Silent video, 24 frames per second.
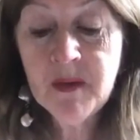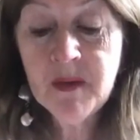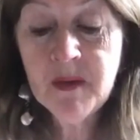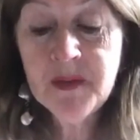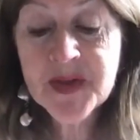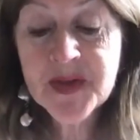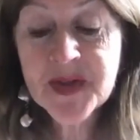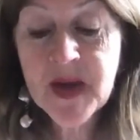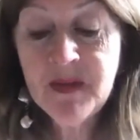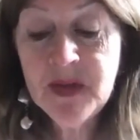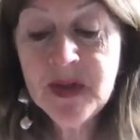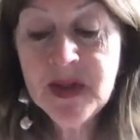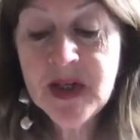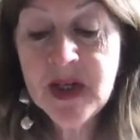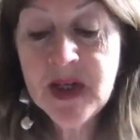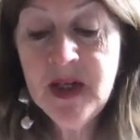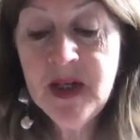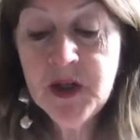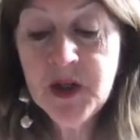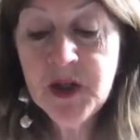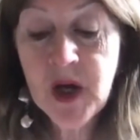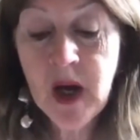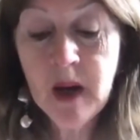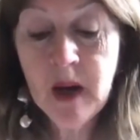of the
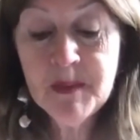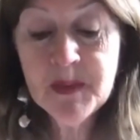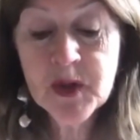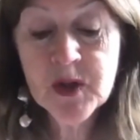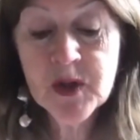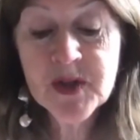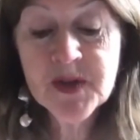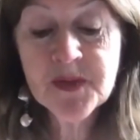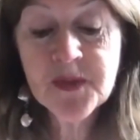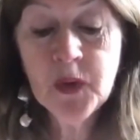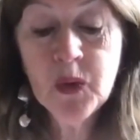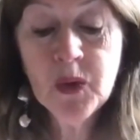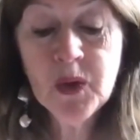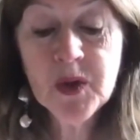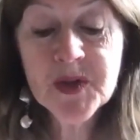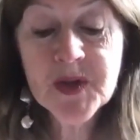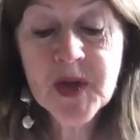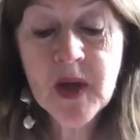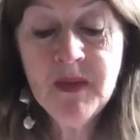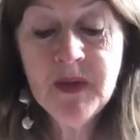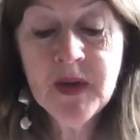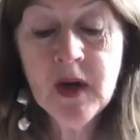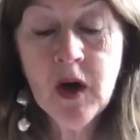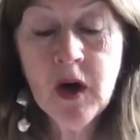17 chapters focus
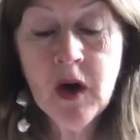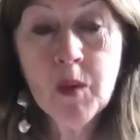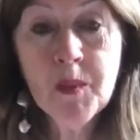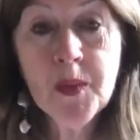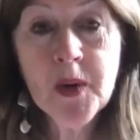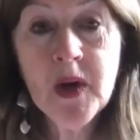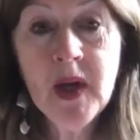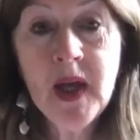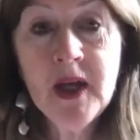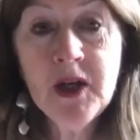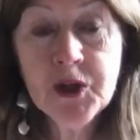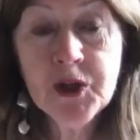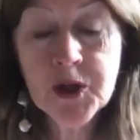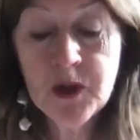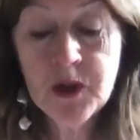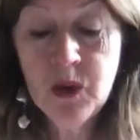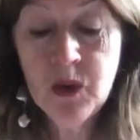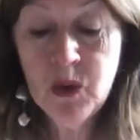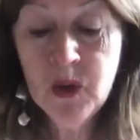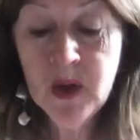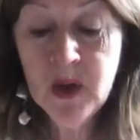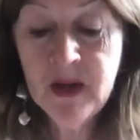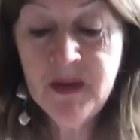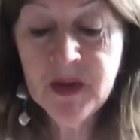on the upper
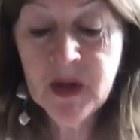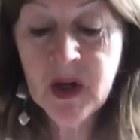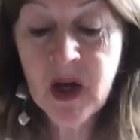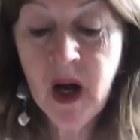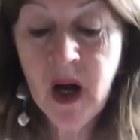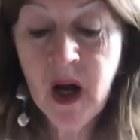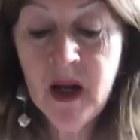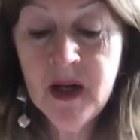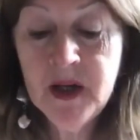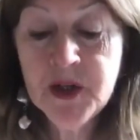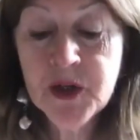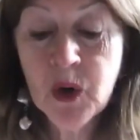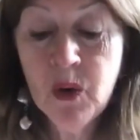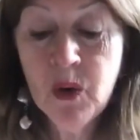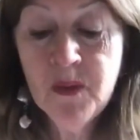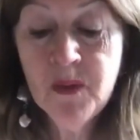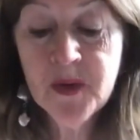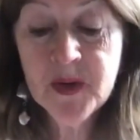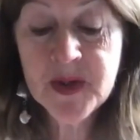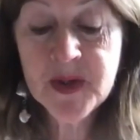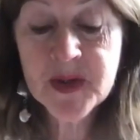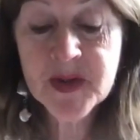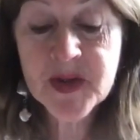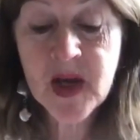echelon in the college
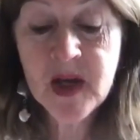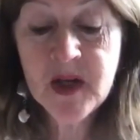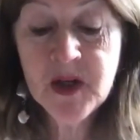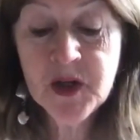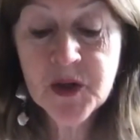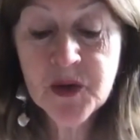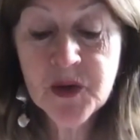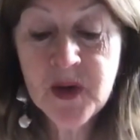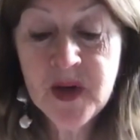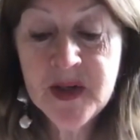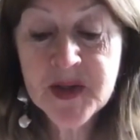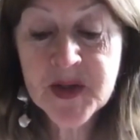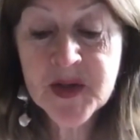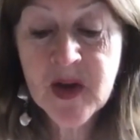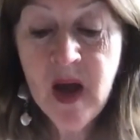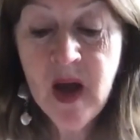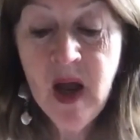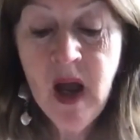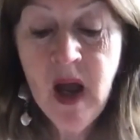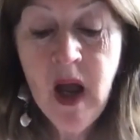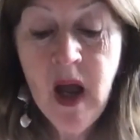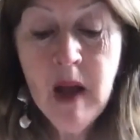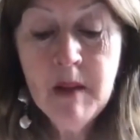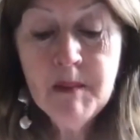over the centuries.
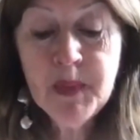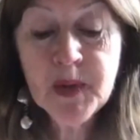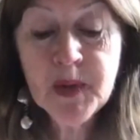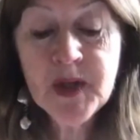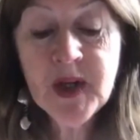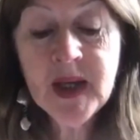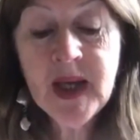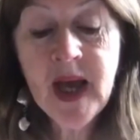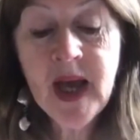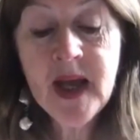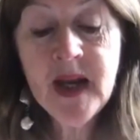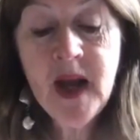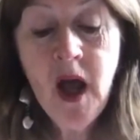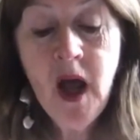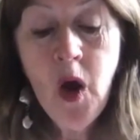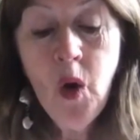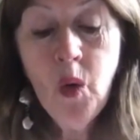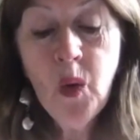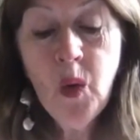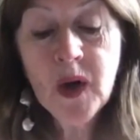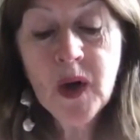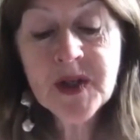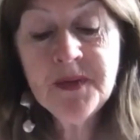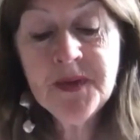But again,
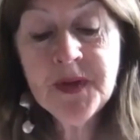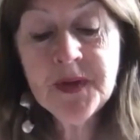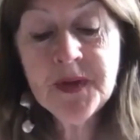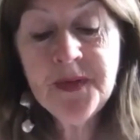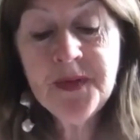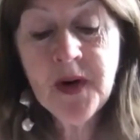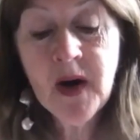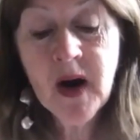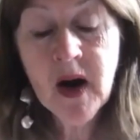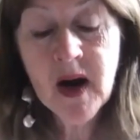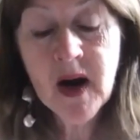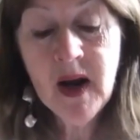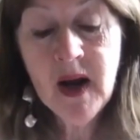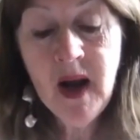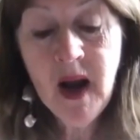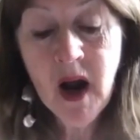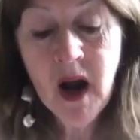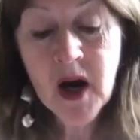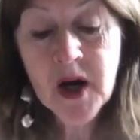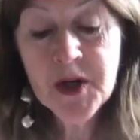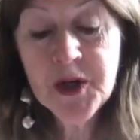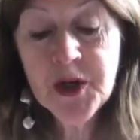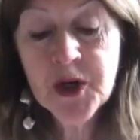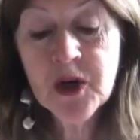what of the far
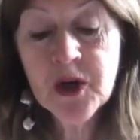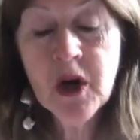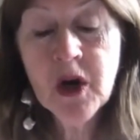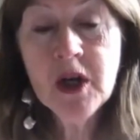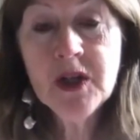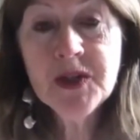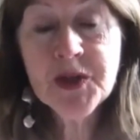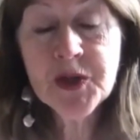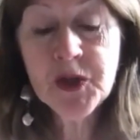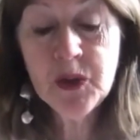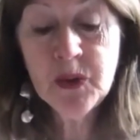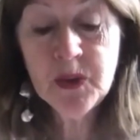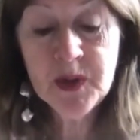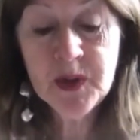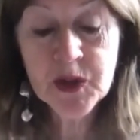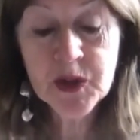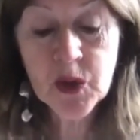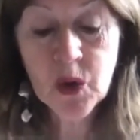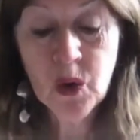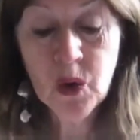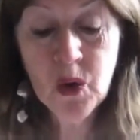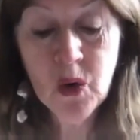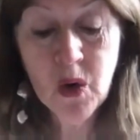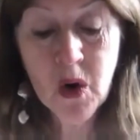larger student
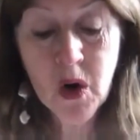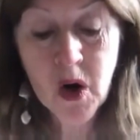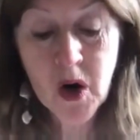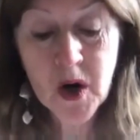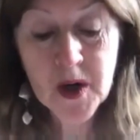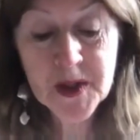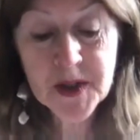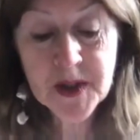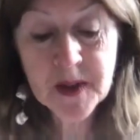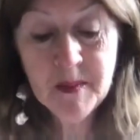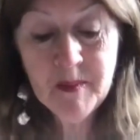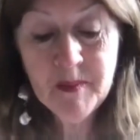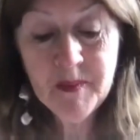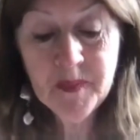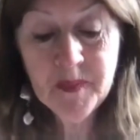cohort?